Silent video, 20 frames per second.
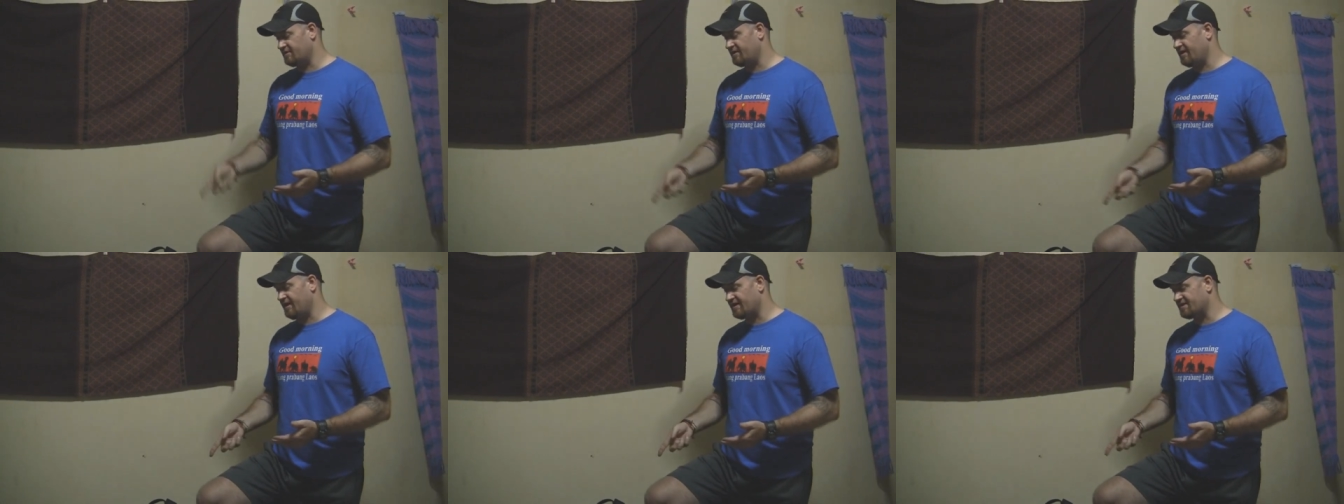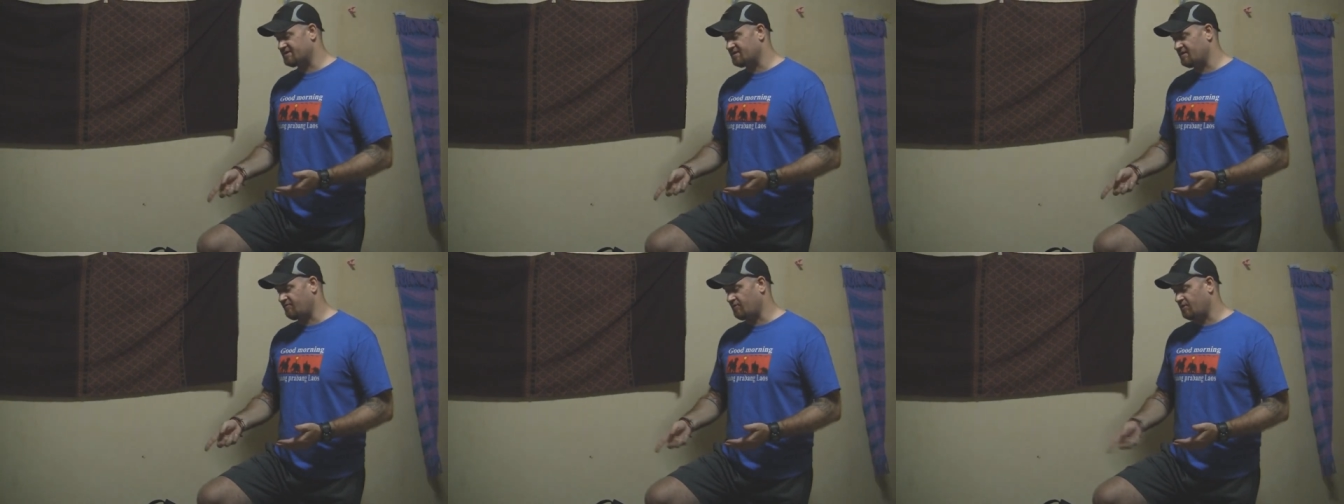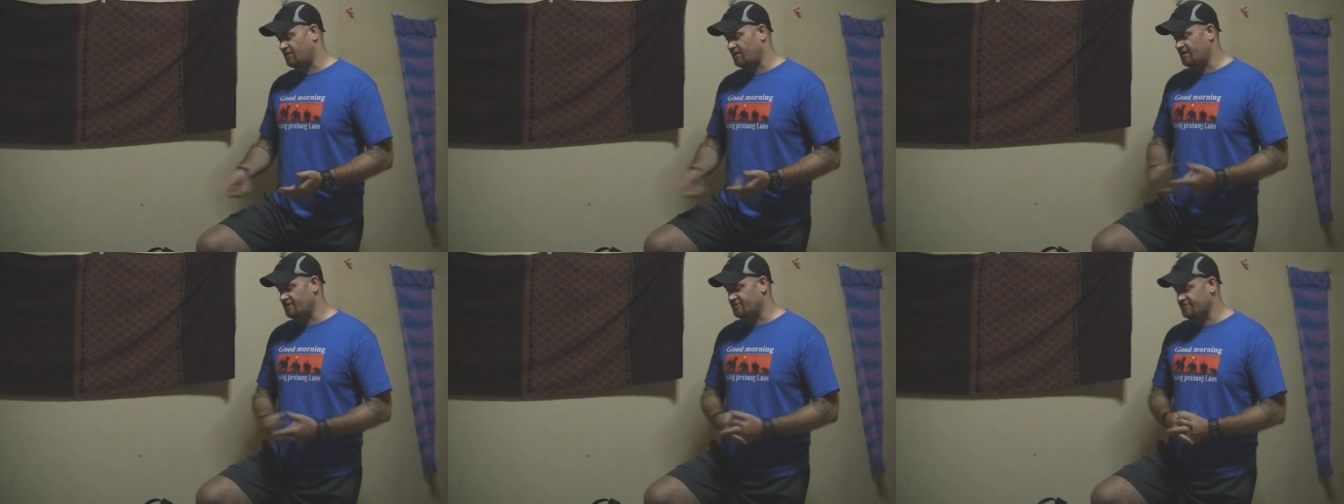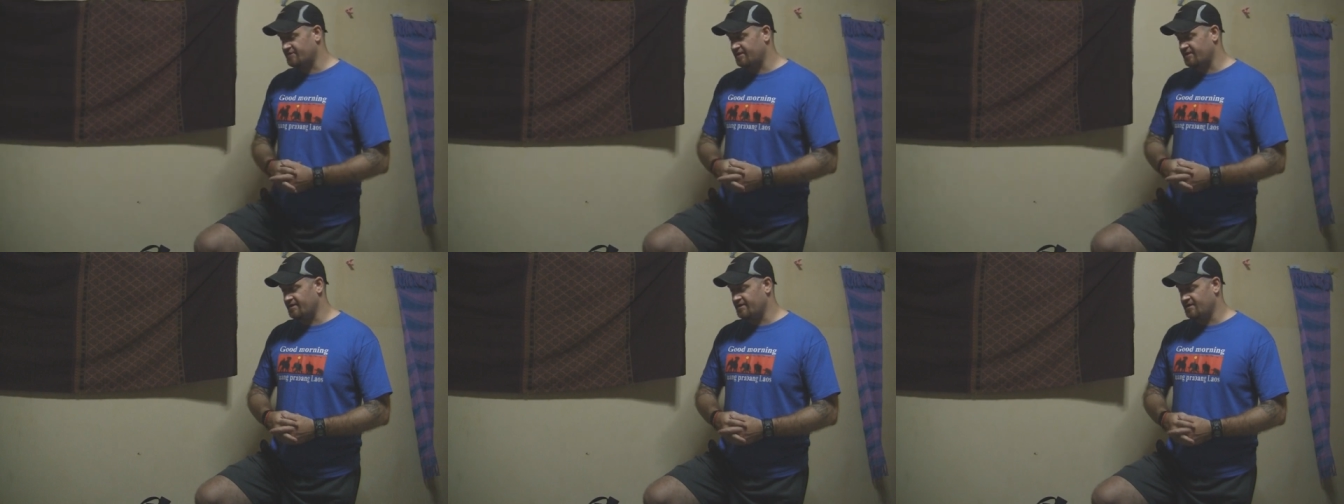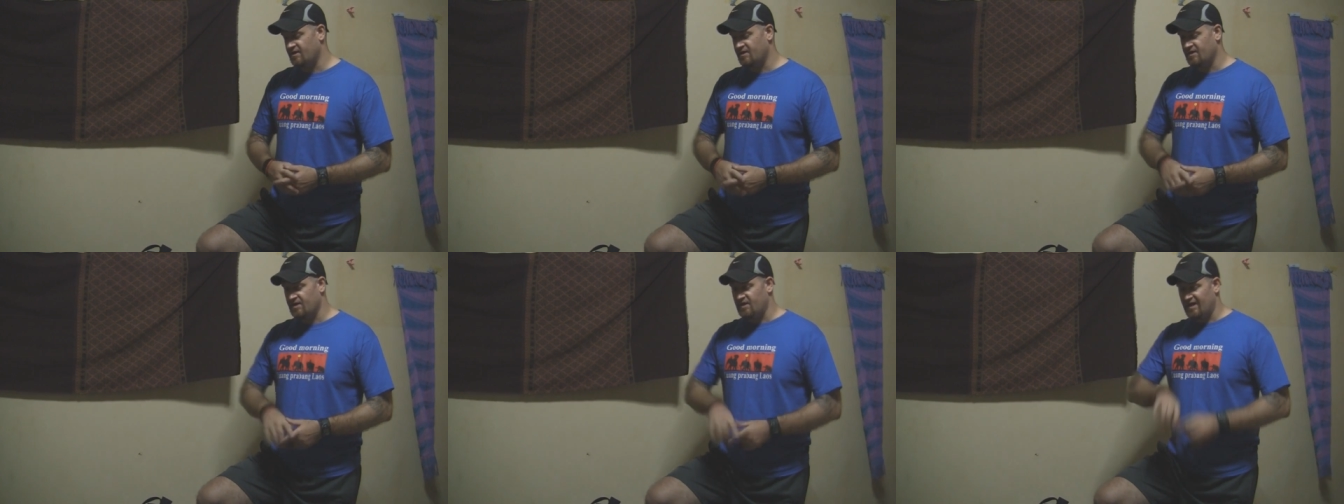the XF100.
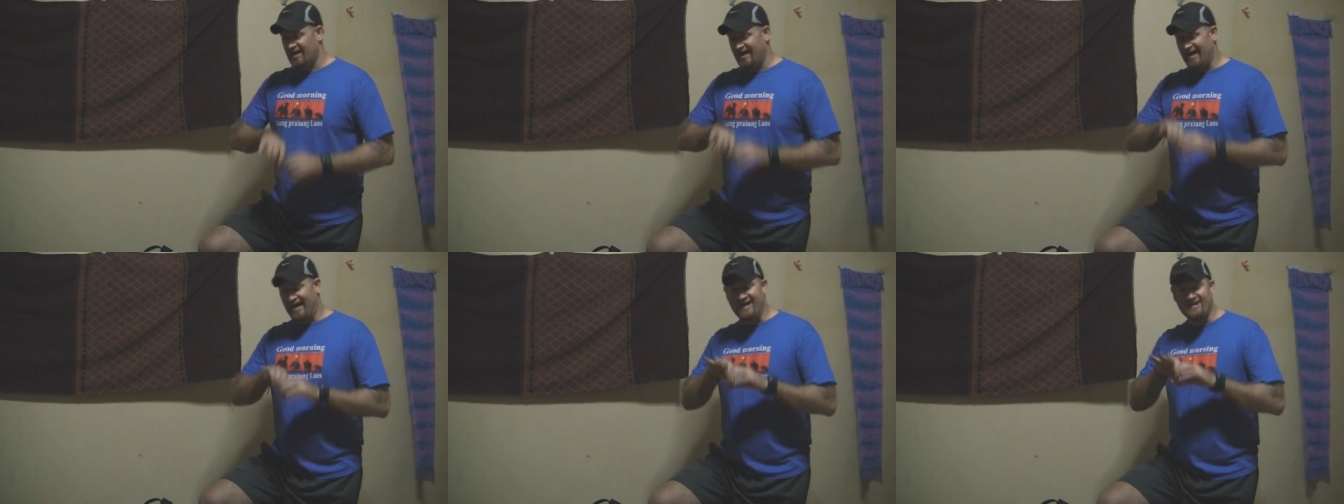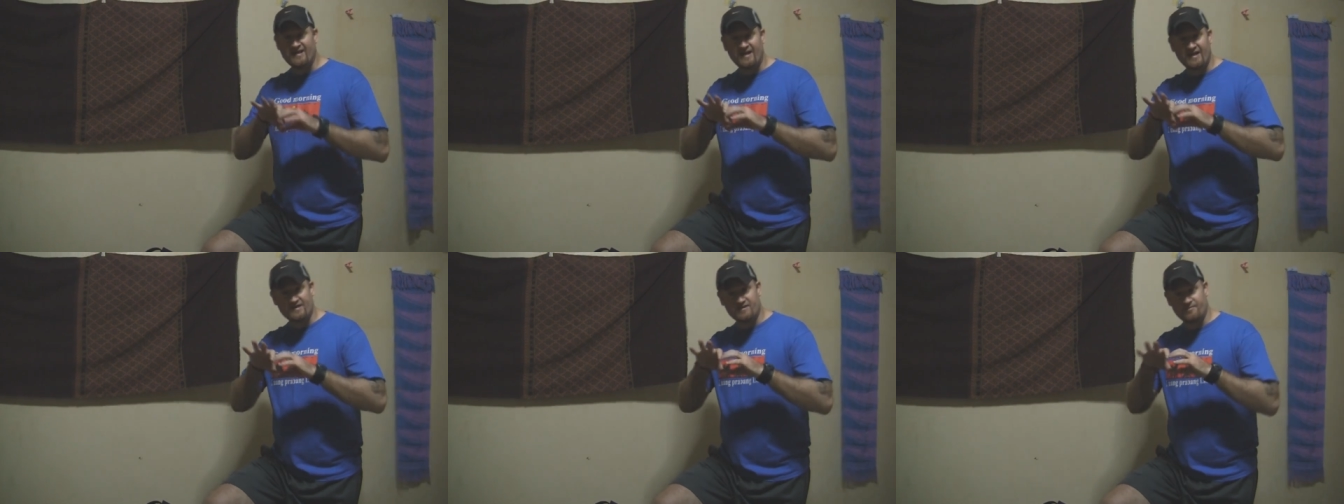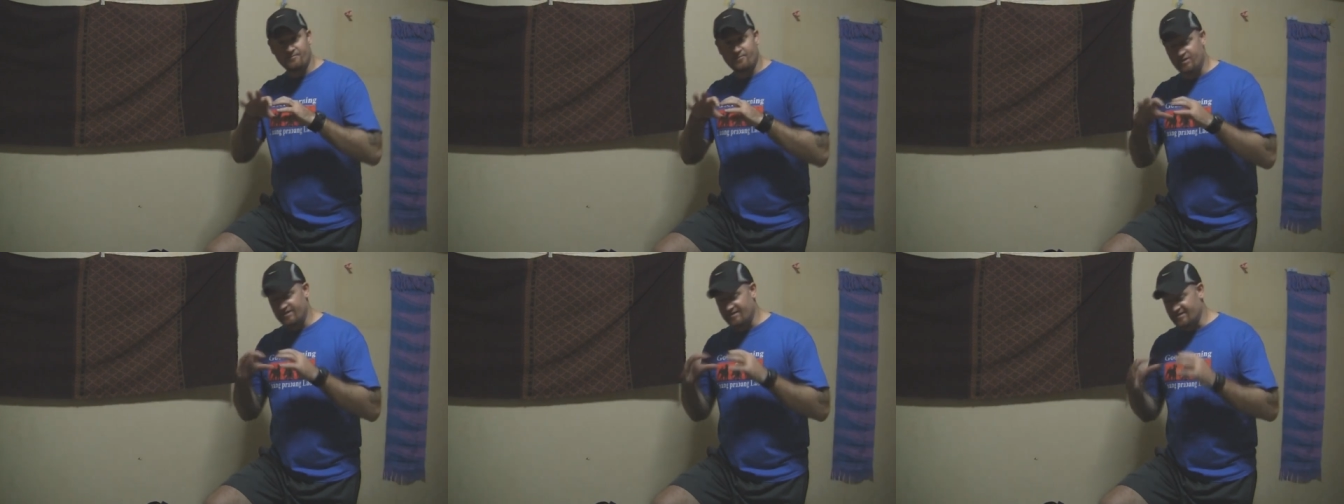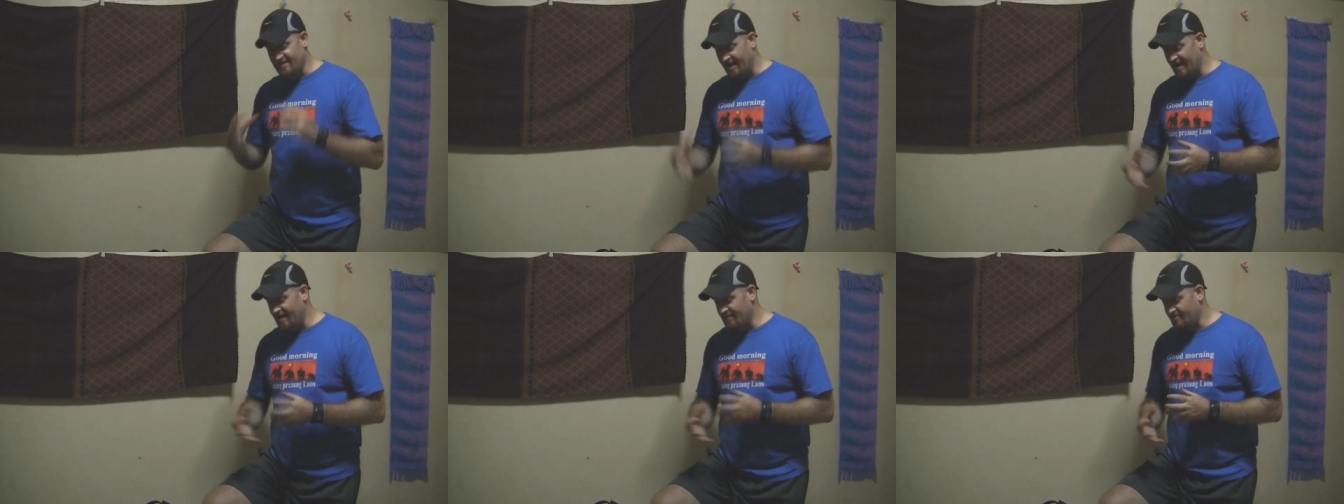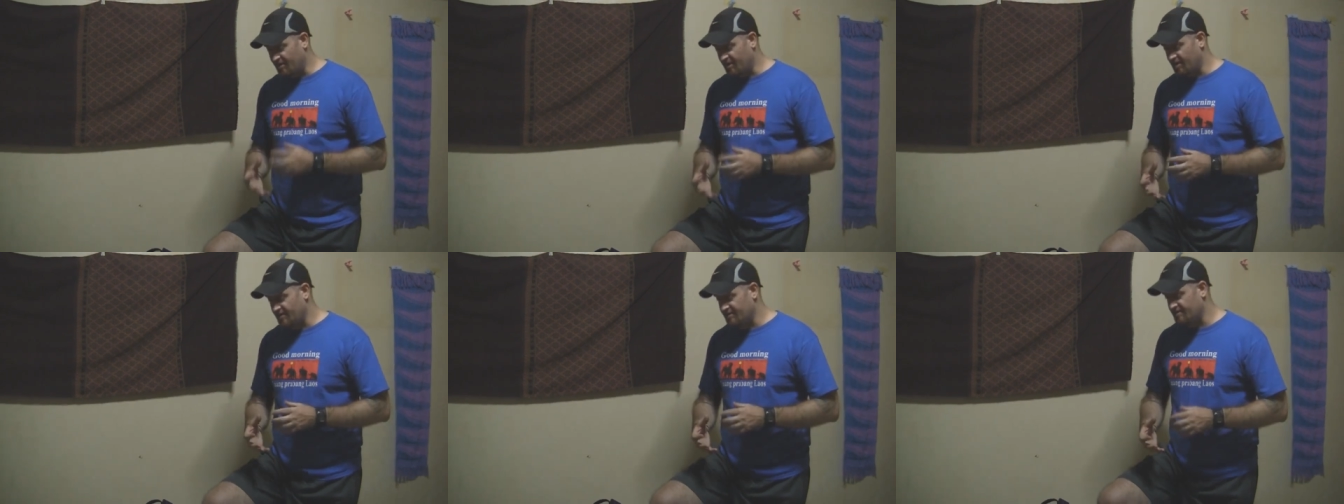I like to put
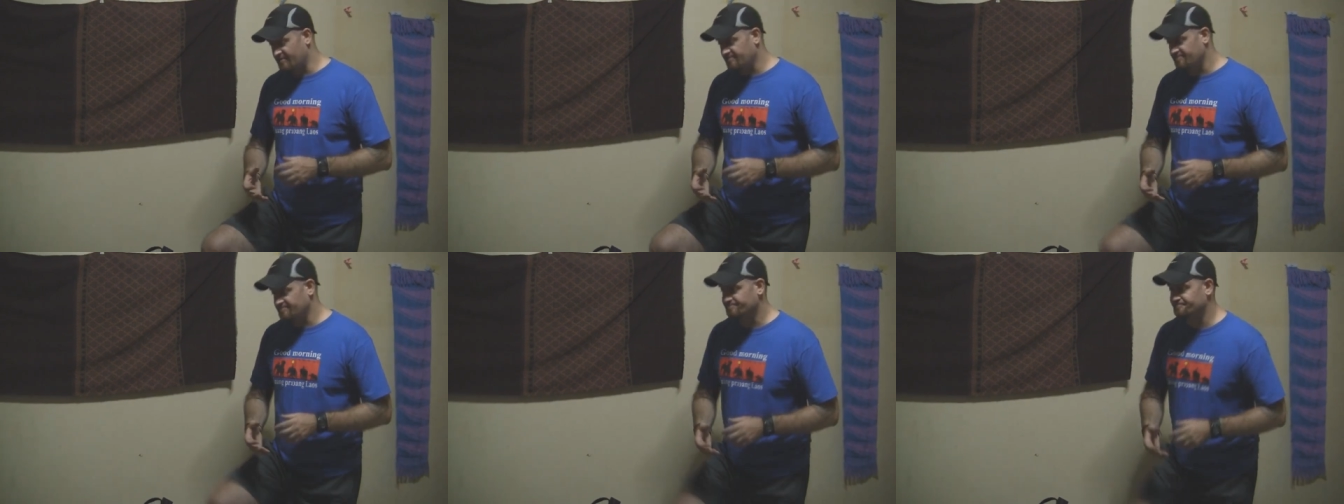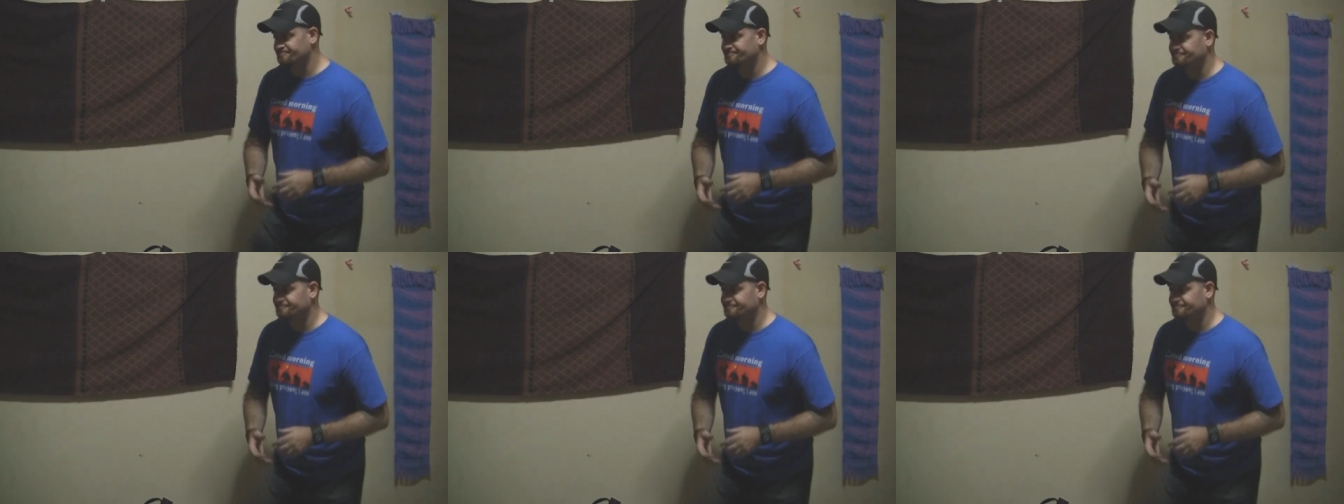tape on them.